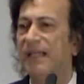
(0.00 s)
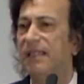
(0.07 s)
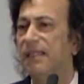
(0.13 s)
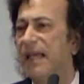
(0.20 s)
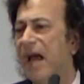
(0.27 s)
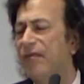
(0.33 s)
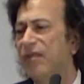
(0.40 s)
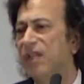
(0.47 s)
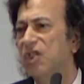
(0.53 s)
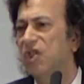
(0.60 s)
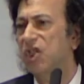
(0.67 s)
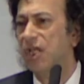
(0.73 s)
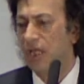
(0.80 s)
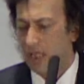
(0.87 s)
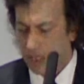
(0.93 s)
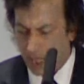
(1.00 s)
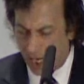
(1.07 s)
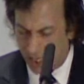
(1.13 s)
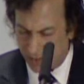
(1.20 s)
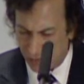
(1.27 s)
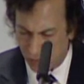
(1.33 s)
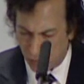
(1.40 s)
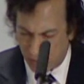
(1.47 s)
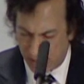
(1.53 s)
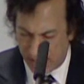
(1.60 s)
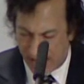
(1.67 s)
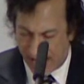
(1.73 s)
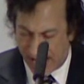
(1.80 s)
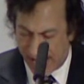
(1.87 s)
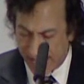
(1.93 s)

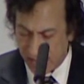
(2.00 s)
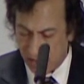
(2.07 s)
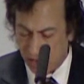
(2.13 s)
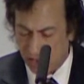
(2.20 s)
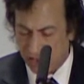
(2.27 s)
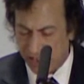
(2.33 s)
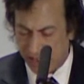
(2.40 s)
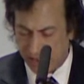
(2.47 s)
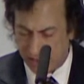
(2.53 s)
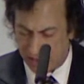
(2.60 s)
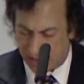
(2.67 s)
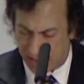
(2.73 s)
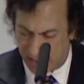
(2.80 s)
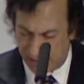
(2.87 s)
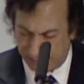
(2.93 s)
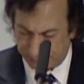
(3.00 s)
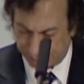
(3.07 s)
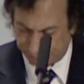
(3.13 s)
1760,